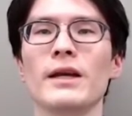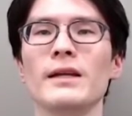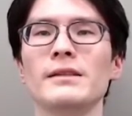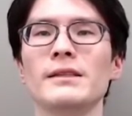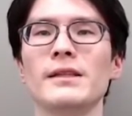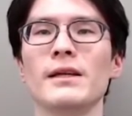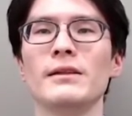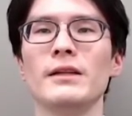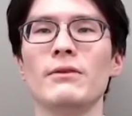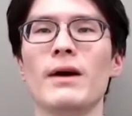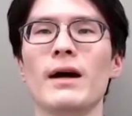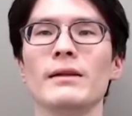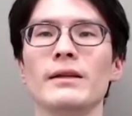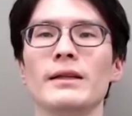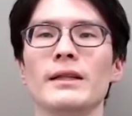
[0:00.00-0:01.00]
we can at
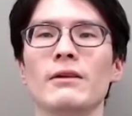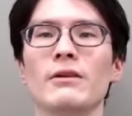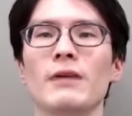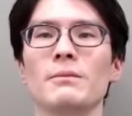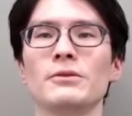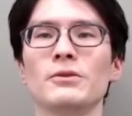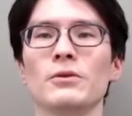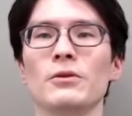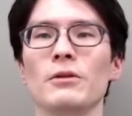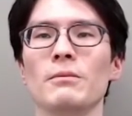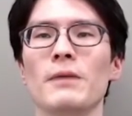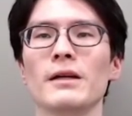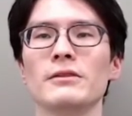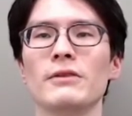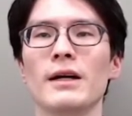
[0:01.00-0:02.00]
least say that the
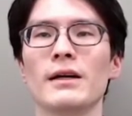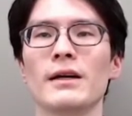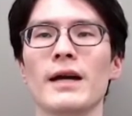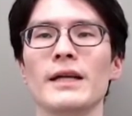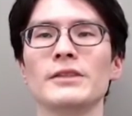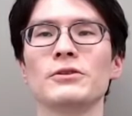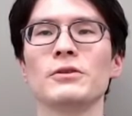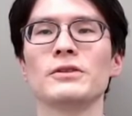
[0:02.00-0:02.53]
data corruption